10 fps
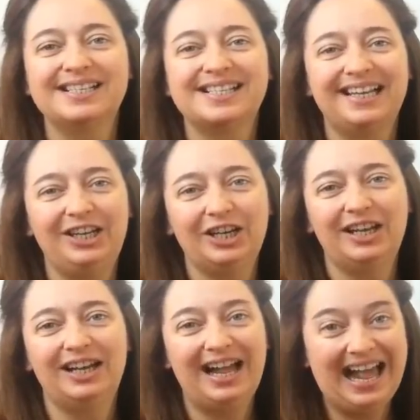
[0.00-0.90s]

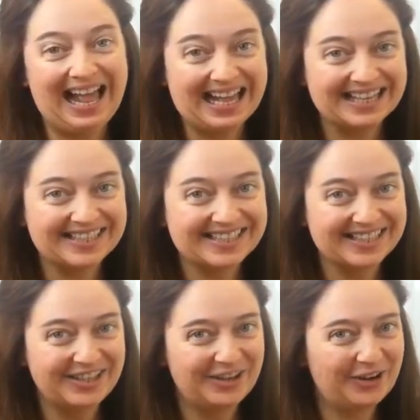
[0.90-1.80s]
singular
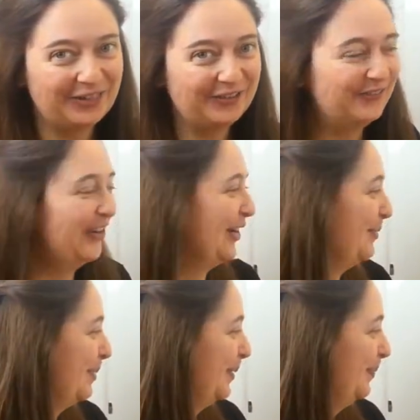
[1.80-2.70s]
S on the
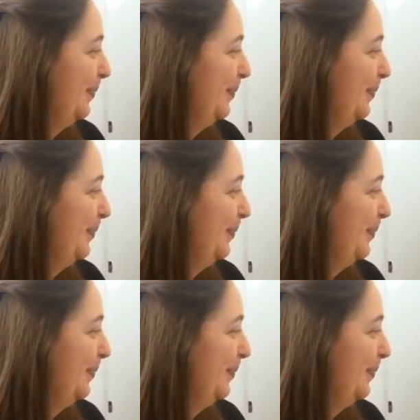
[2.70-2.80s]
verb.